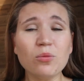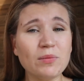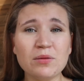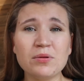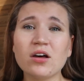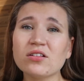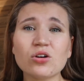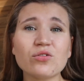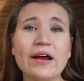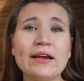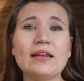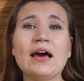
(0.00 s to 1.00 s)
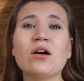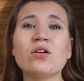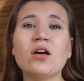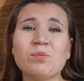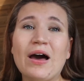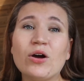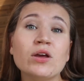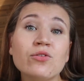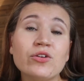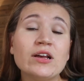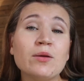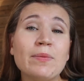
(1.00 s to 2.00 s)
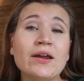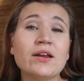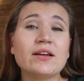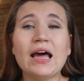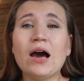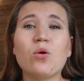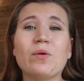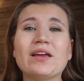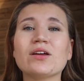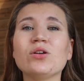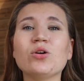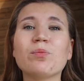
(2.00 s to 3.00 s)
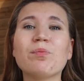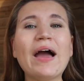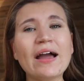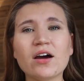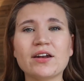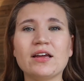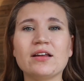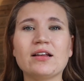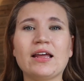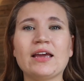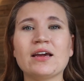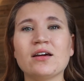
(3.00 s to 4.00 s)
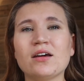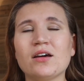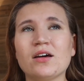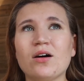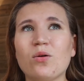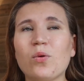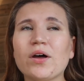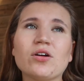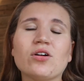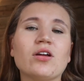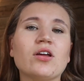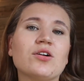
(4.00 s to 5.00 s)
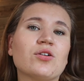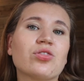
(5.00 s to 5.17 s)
maybe also write down how you feel about it now when you look back on it. Like, what are your